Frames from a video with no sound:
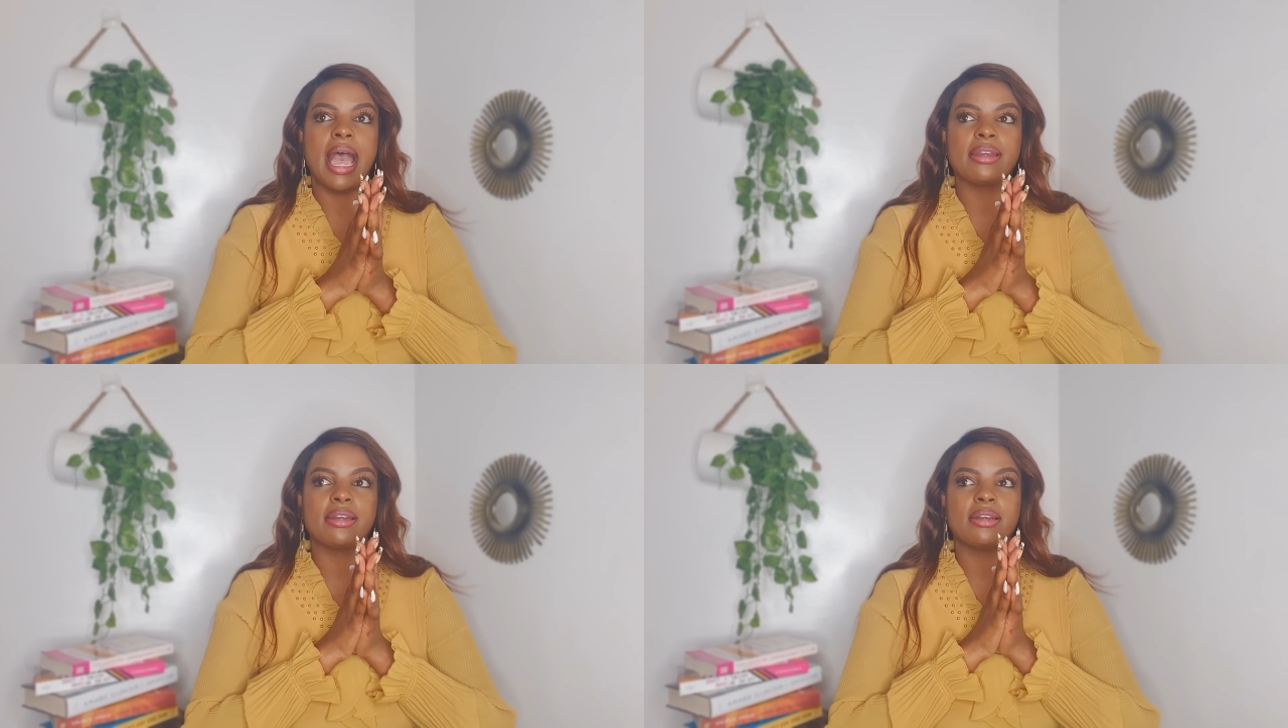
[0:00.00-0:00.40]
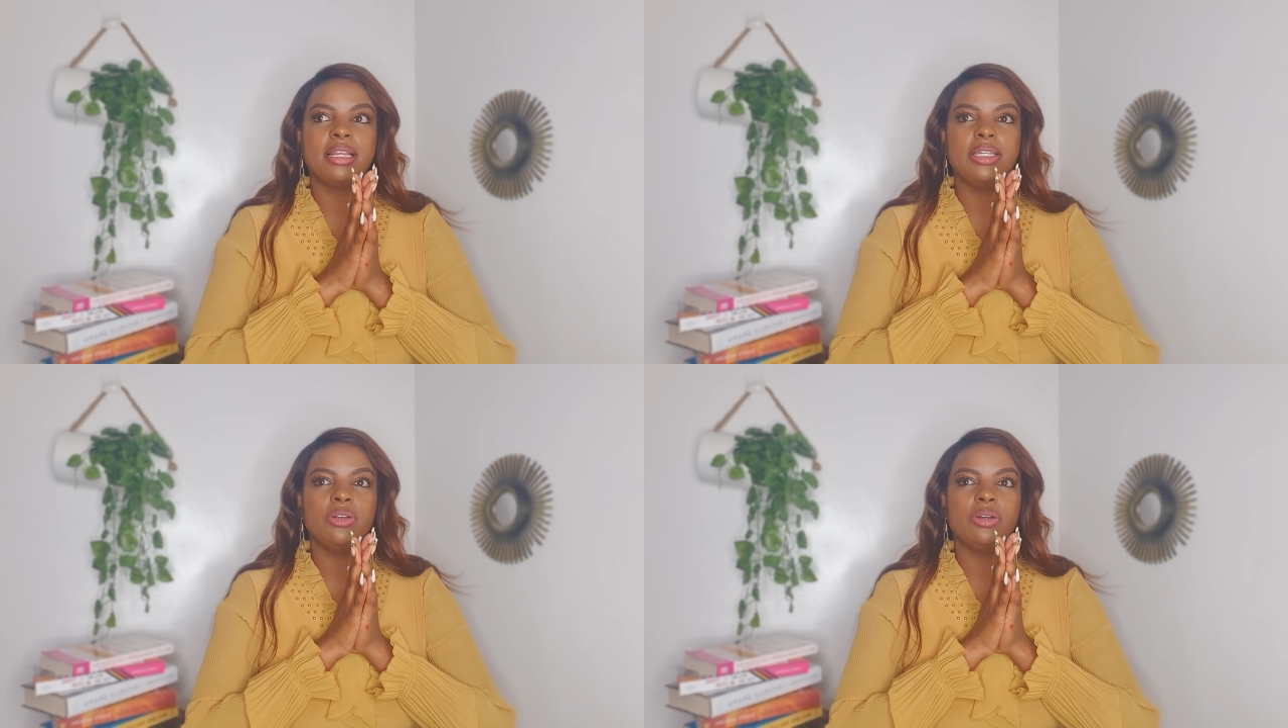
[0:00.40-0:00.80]

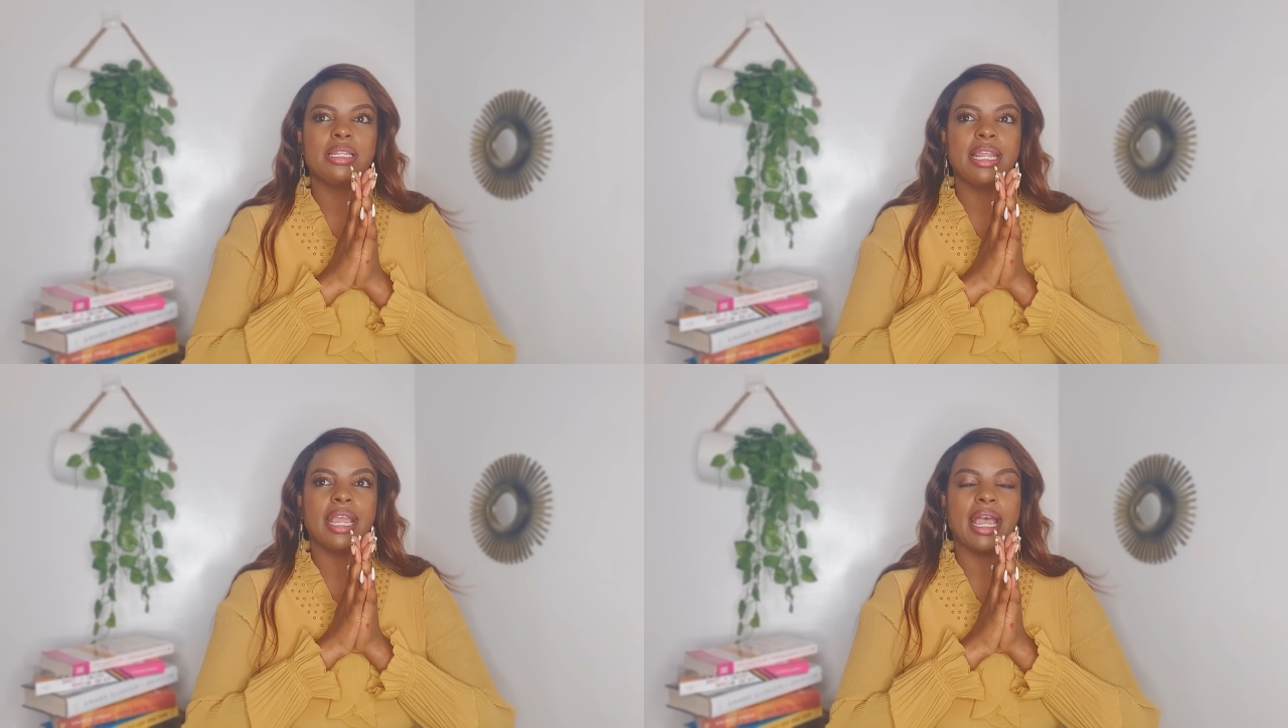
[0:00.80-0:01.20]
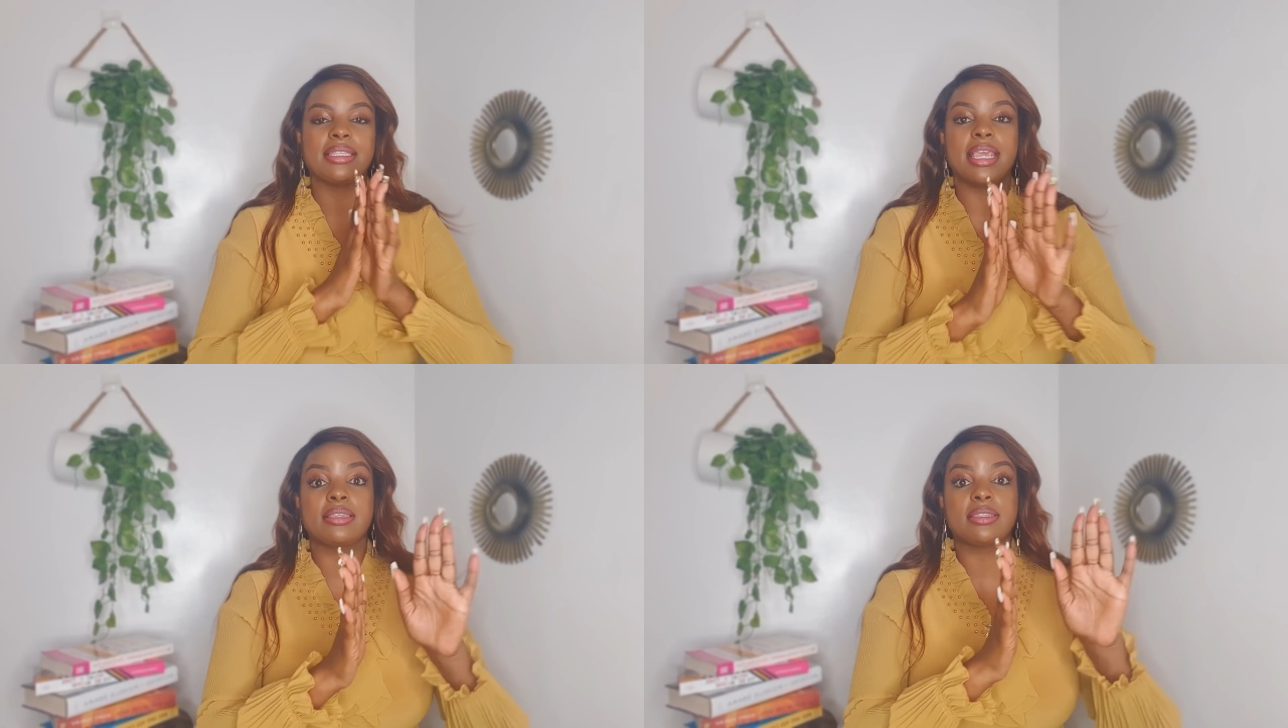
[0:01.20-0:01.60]
really not like as
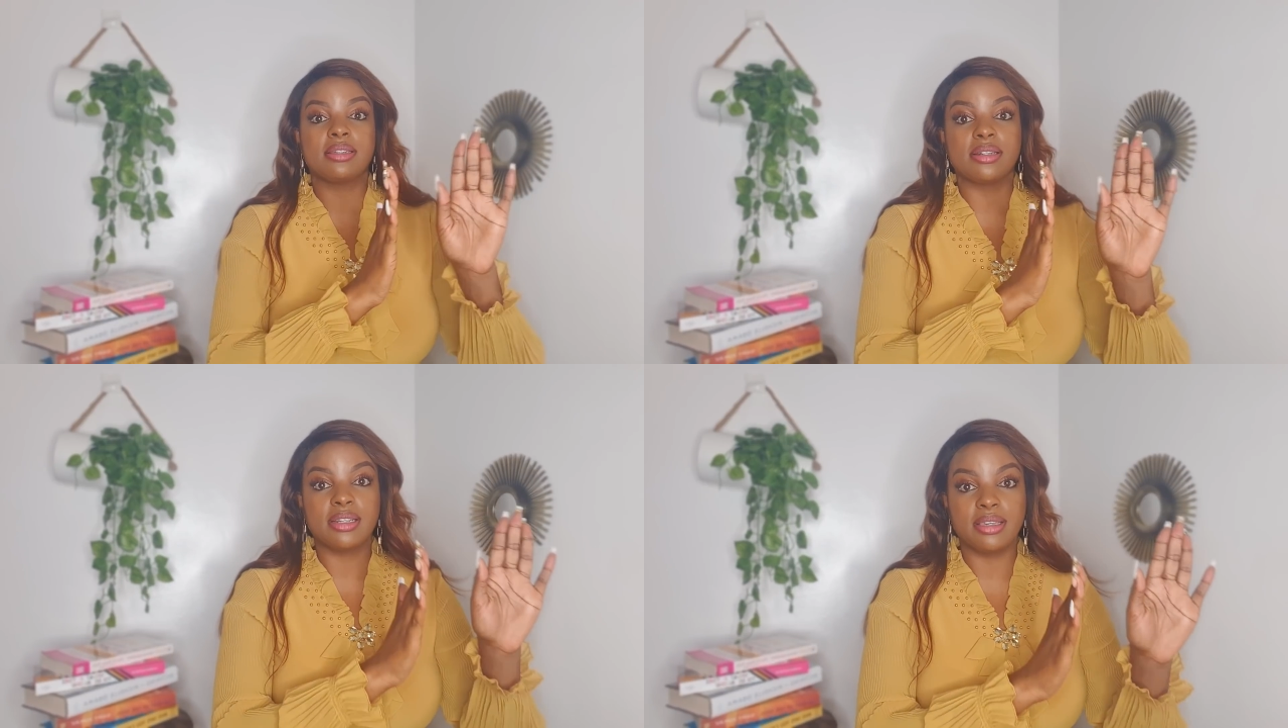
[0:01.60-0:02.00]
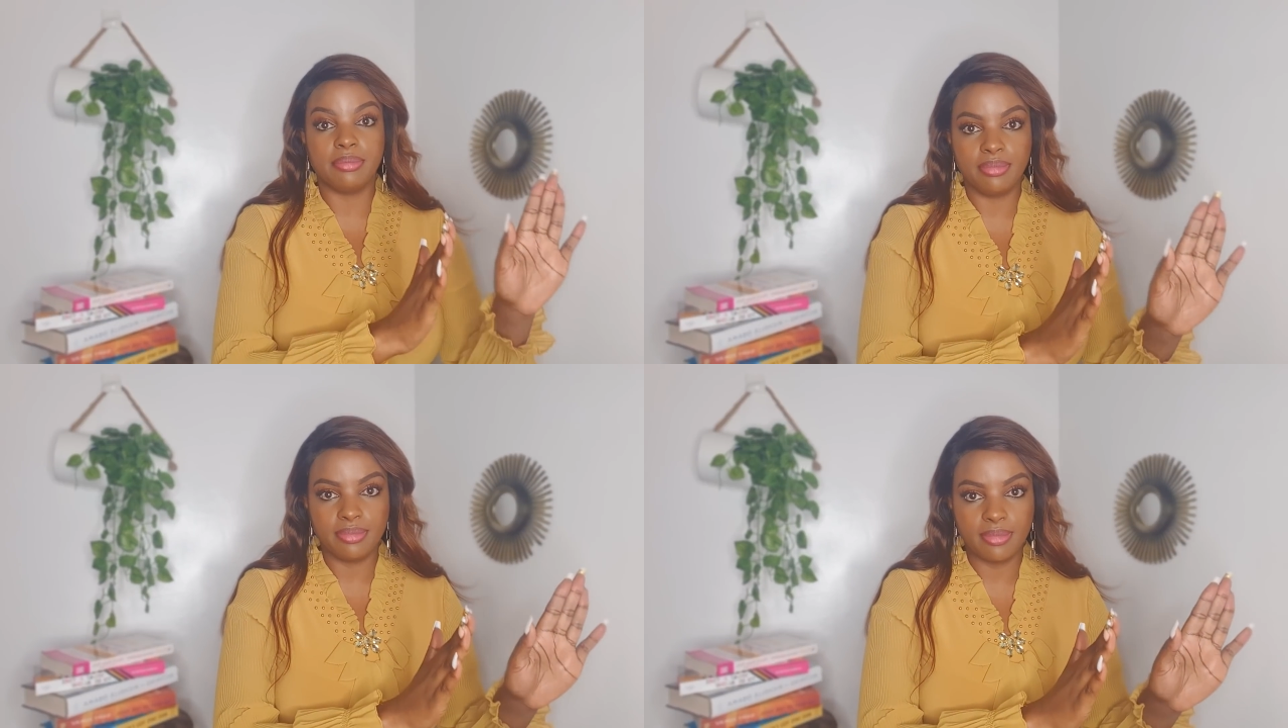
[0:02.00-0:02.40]

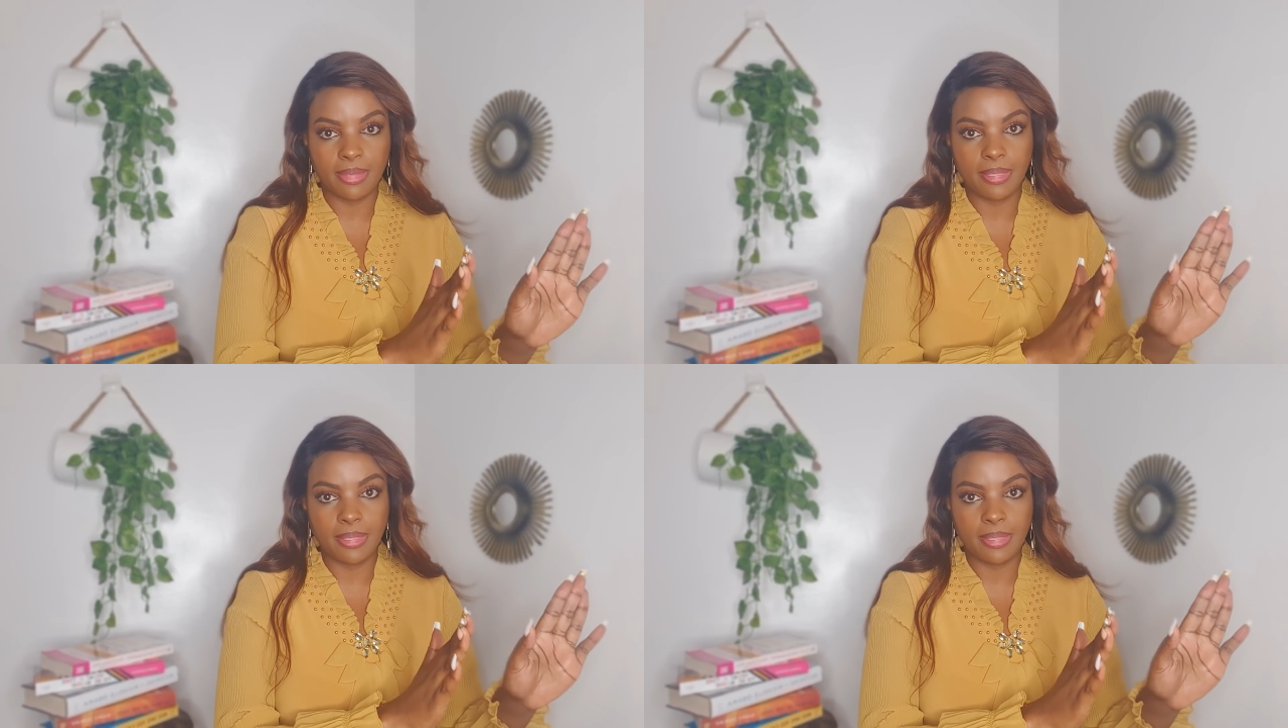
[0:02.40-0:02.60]
extreme,